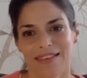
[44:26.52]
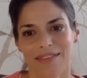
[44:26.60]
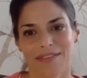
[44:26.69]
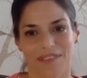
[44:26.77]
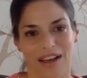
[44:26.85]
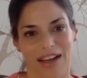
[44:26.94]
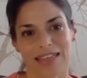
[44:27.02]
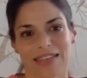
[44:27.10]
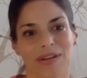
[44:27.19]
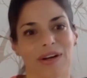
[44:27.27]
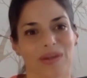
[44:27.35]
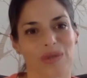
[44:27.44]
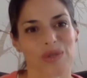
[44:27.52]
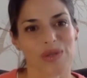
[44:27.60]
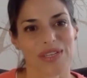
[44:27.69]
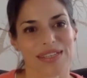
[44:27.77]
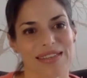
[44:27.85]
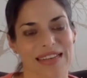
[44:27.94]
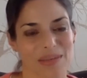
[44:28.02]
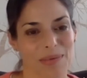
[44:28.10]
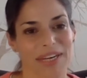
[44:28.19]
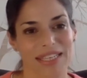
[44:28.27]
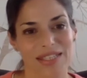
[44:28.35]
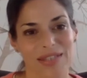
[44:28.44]
find different cultures and
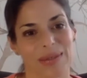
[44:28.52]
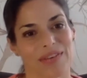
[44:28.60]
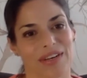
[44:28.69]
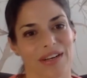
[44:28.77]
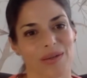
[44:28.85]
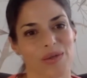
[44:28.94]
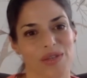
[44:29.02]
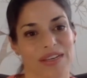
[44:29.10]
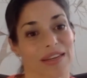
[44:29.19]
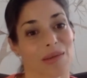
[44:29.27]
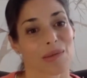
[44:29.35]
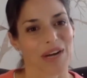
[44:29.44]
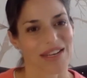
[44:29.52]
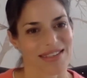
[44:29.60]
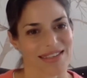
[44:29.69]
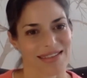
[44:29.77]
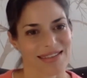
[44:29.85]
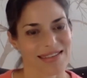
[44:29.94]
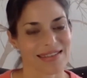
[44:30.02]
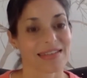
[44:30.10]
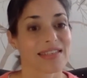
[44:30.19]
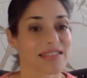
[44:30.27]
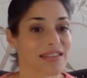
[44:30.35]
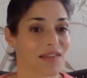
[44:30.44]
experience new different cultures, and in the process
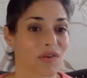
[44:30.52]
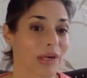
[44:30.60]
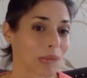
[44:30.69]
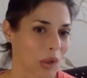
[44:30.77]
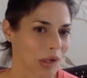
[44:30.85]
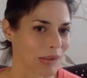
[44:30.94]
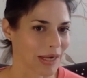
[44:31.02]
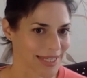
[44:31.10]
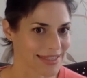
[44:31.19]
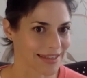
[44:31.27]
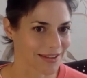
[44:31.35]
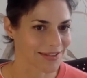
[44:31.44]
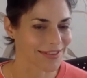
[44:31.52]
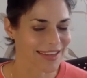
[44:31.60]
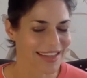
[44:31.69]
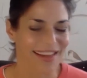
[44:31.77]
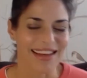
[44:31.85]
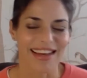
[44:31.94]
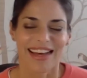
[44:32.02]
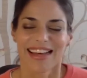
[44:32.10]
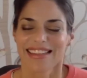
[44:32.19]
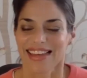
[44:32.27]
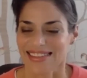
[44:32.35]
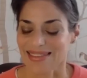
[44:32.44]
discovering more about myself.
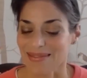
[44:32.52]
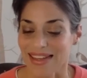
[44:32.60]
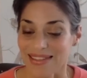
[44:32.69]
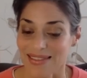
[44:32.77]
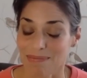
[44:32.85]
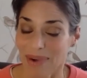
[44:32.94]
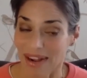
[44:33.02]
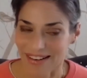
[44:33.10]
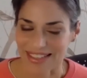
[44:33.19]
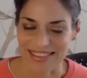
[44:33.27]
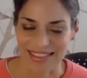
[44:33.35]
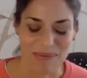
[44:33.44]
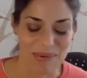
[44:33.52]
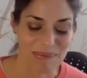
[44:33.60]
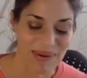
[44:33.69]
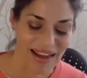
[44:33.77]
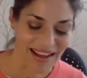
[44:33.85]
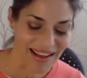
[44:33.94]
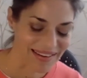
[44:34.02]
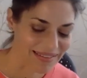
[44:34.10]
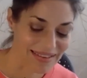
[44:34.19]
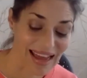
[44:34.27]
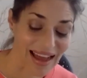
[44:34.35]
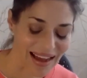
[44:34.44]
That's my archetype. But
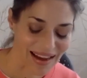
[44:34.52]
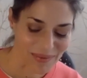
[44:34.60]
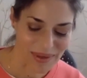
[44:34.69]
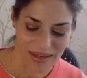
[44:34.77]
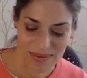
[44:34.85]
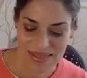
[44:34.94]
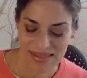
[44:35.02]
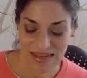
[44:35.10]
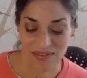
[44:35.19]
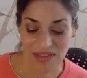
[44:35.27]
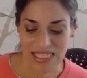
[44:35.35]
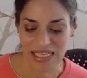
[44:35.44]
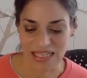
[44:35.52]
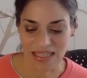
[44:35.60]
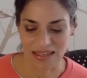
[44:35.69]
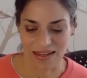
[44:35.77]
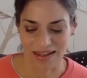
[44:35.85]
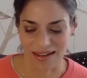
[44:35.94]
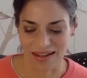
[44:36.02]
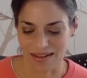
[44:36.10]
yeah, when I was 17, I